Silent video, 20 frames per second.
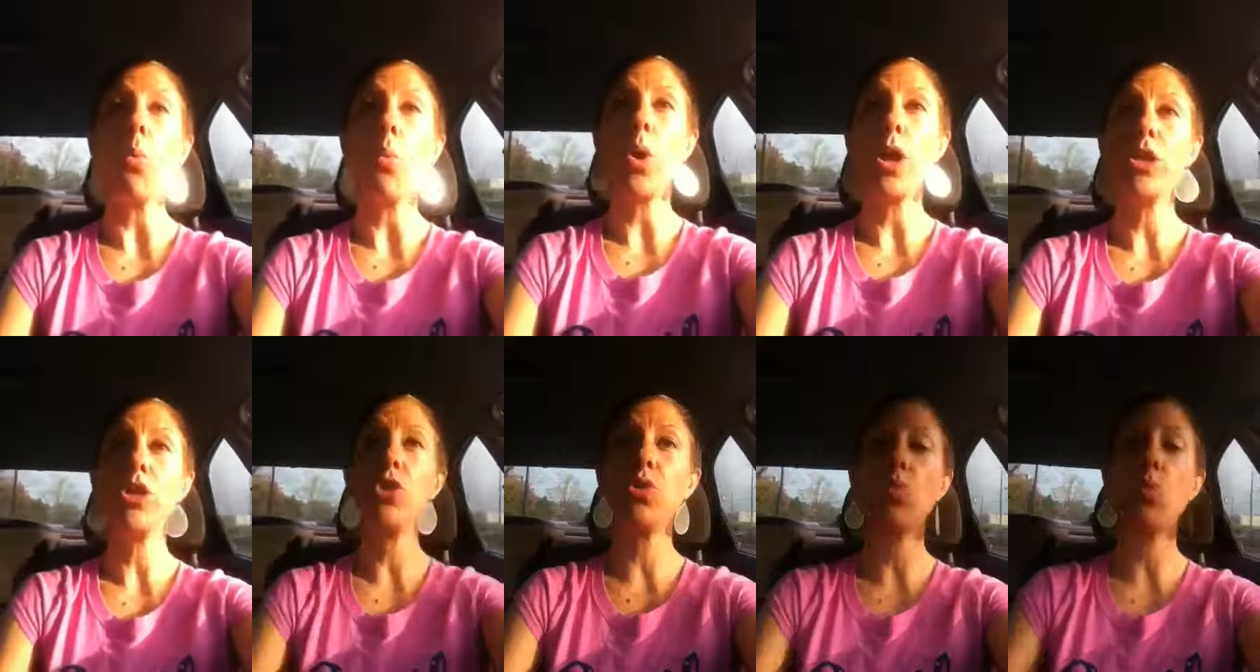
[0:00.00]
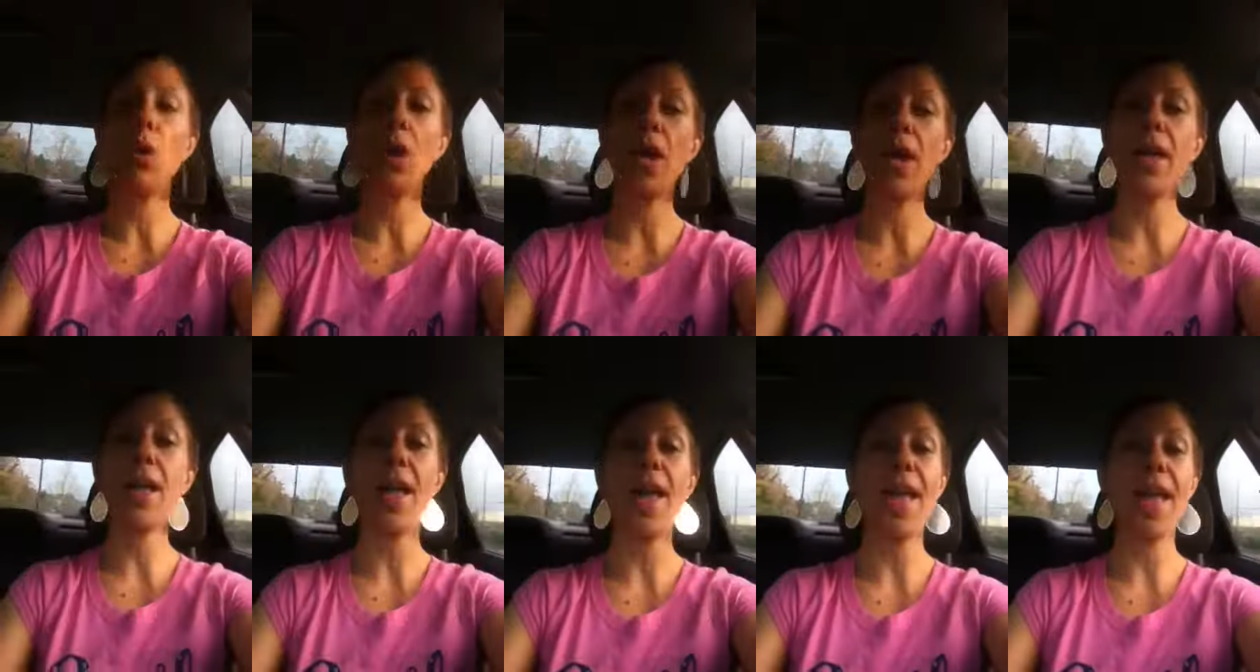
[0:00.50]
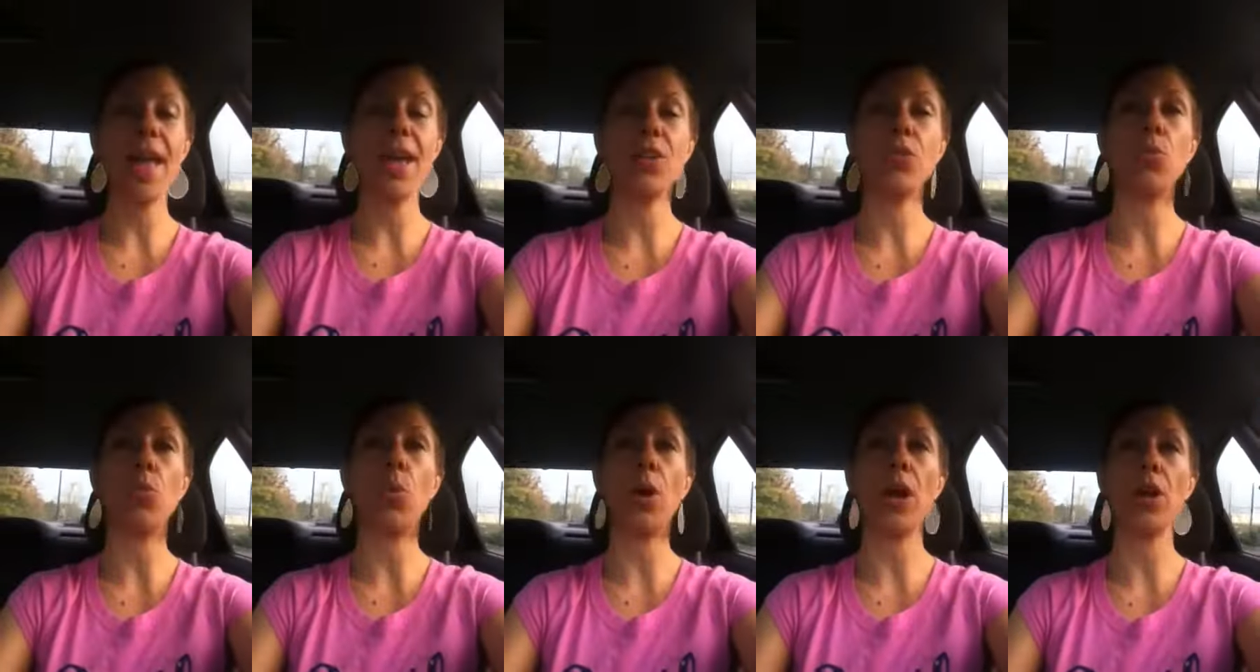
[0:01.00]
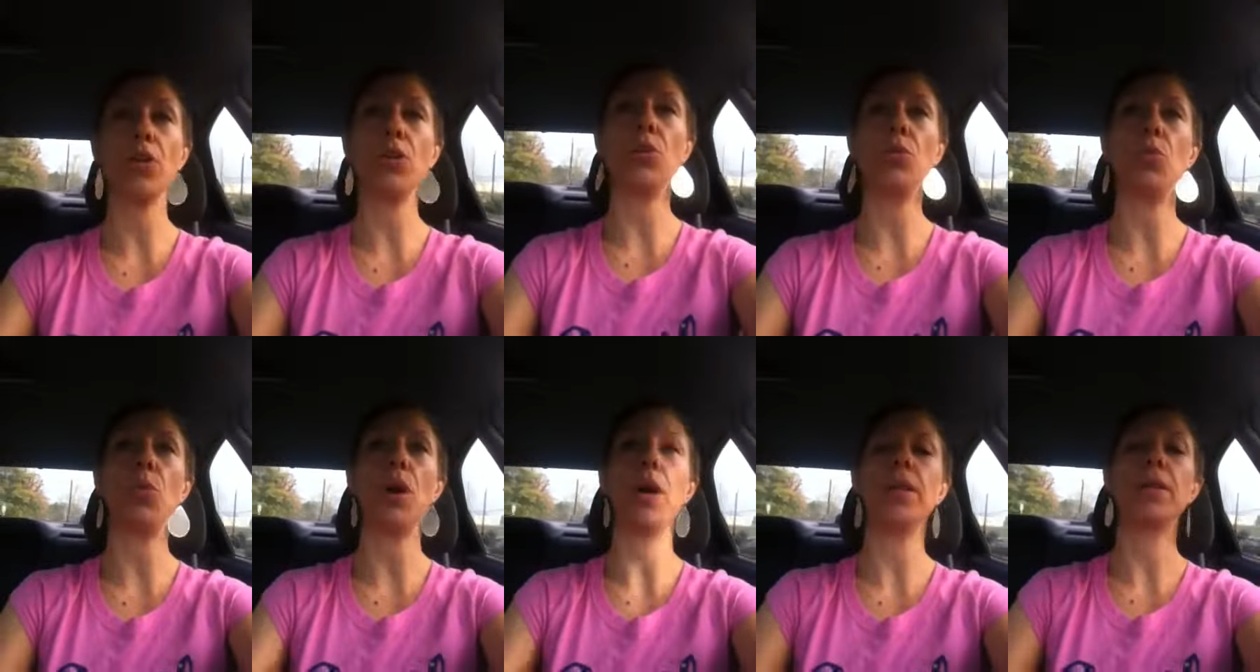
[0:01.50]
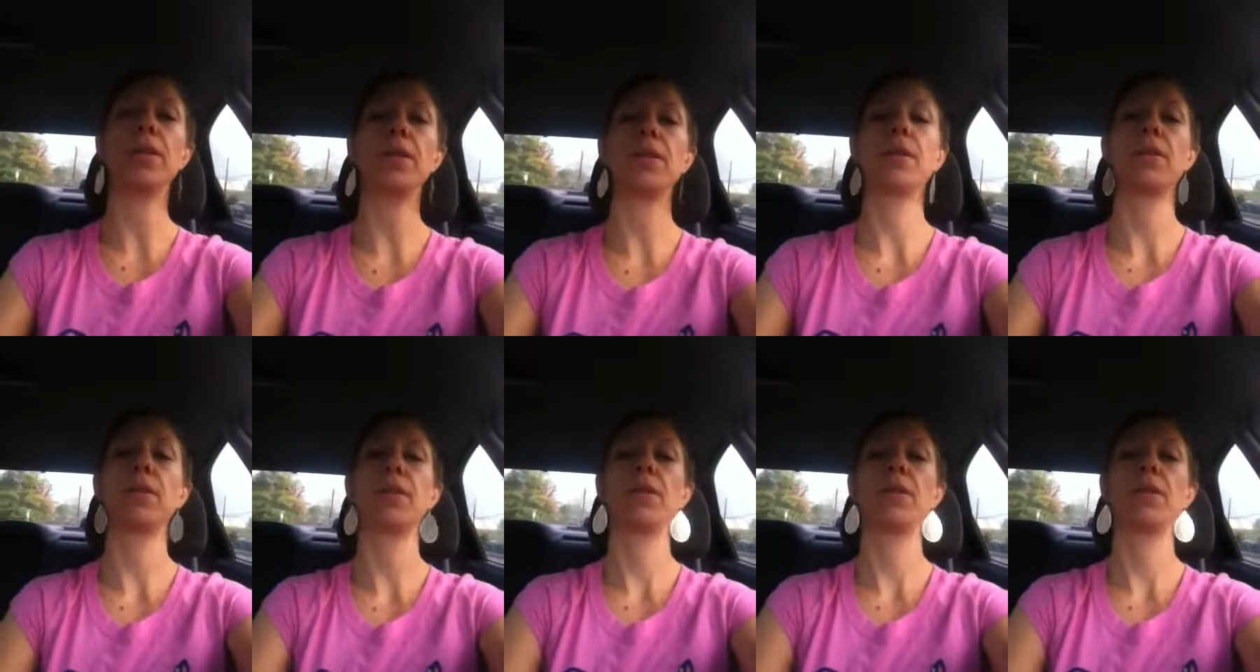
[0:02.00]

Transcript: when you want, and where you want.